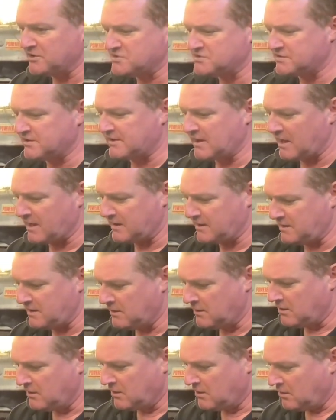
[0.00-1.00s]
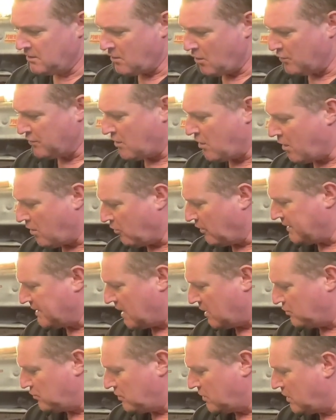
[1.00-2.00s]
today on a high
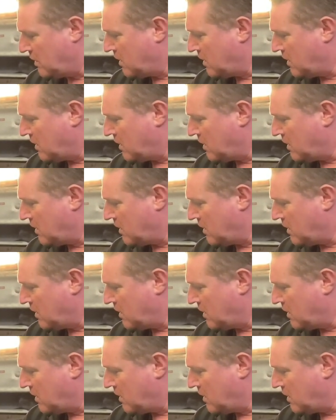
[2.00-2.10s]
note.